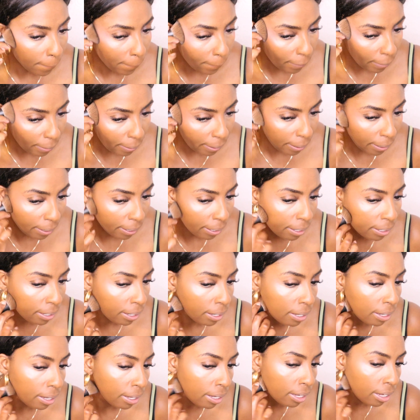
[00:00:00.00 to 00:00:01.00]
but
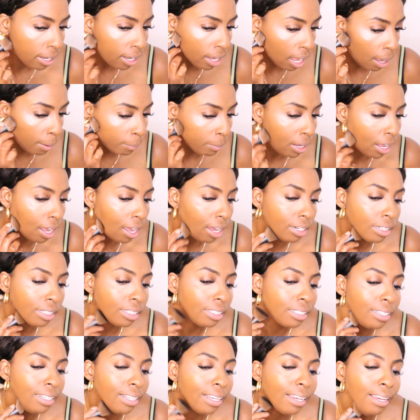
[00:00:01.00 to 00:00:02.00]
i mean
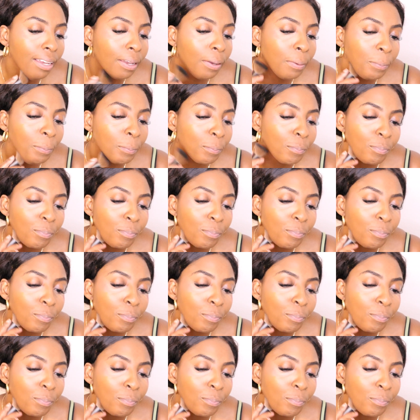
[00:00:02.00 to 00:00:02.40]
honestly